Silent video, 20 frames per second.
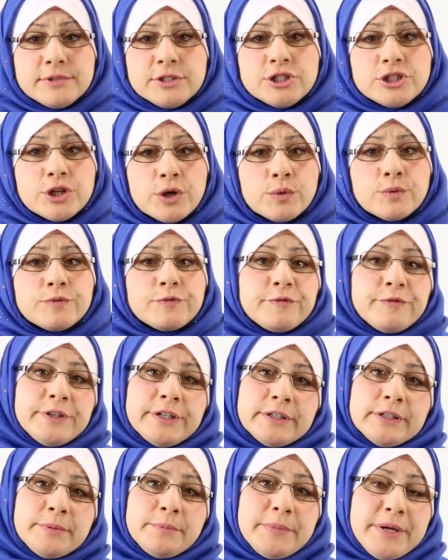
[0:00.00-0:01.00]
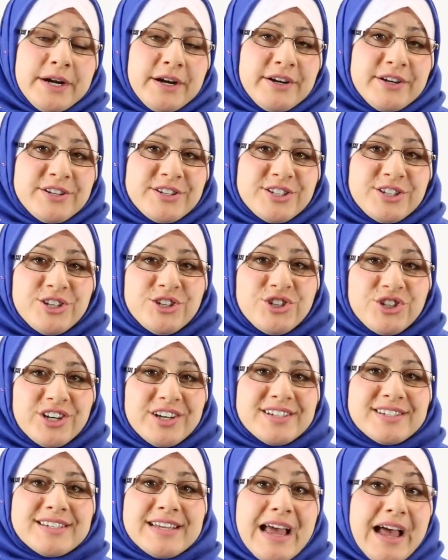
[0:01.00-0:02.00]
Don't feel embarrassed to
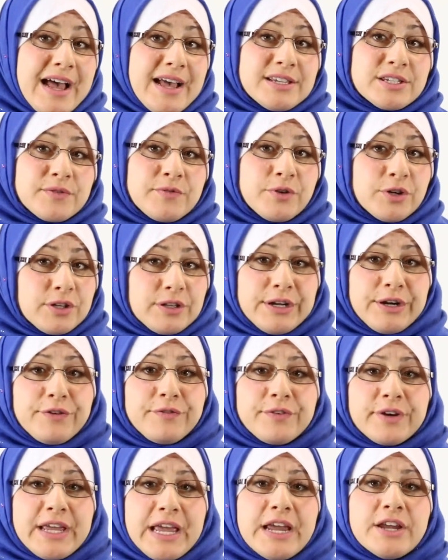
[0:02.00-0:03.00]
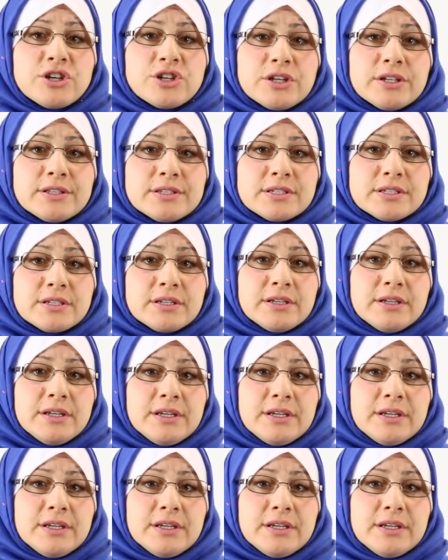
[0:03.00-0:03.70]
just ask for clarifications.